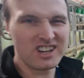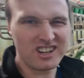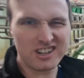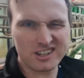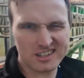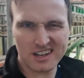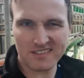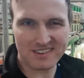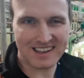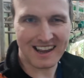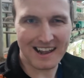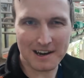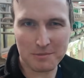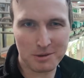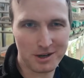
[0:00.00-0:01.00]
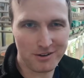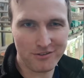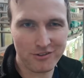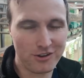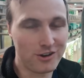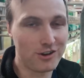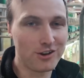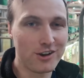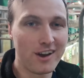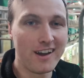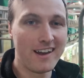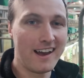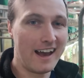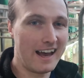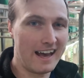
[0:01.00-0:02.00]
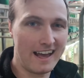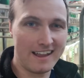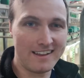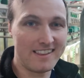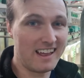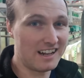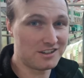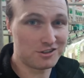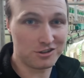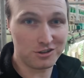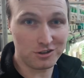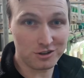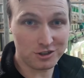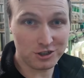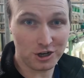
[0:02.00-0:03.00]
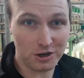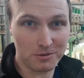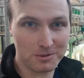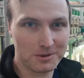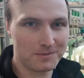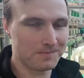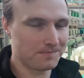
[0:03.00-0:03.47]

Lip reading: you just have to calibrate a few and that should do the job.